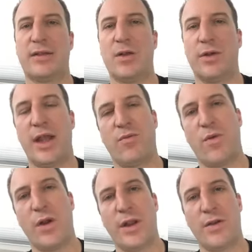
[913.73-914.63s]
They only have
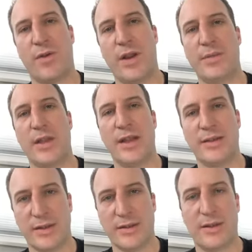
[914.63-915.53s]
one airframe that
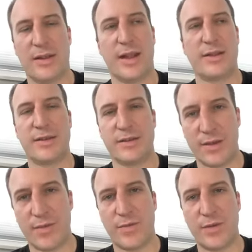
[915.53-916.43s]
isn't, and that's the
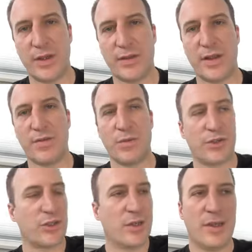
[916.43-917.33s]
757.
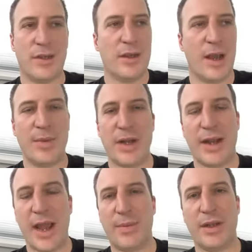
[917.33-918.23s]
Which, I mean, I'd
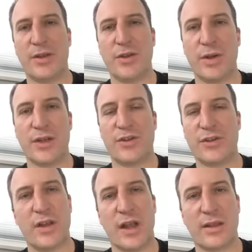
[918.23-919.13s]
happy to do it. It's
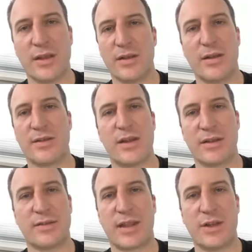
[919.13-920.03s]
just not the it's not
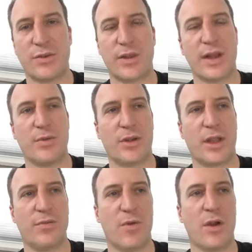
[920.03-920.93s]
the schedule that I'm
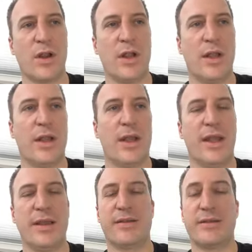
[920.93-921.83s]
looking for.
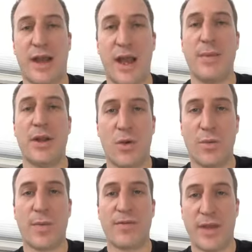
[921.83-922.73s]
Is time at home
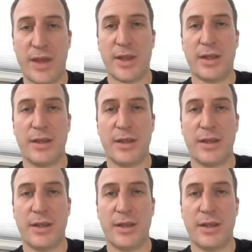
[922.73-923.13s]
with my family.